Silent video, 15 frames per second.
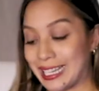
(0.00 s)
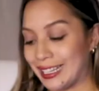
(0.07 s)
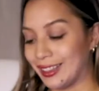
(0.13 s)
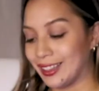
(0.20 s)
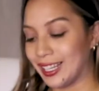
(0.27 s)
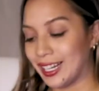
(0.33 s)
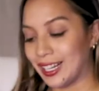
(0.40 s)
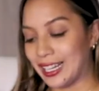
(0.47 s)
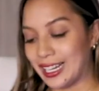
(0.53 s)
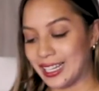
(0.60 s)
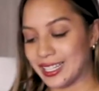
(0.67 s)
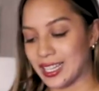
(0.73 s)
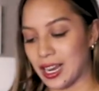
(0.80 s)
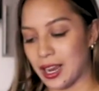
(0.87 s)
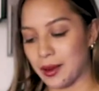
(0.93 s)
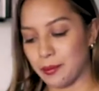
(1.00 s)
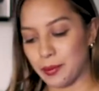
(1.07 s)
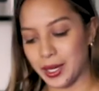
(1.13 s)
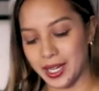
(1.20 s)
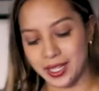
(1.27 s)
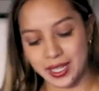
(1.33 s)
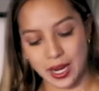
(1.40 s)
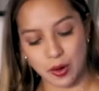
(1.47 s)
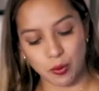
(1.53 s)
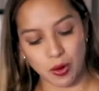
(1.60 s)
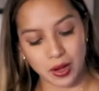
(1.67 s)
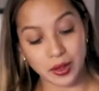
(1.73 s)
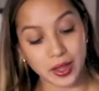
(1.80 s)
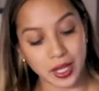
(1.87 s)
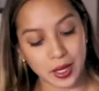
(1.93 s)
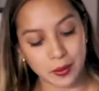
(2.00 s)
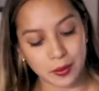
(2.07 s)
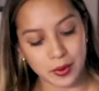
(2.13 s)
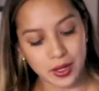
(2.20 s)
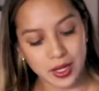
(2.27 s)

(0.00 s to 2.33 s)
a little at a time because I want them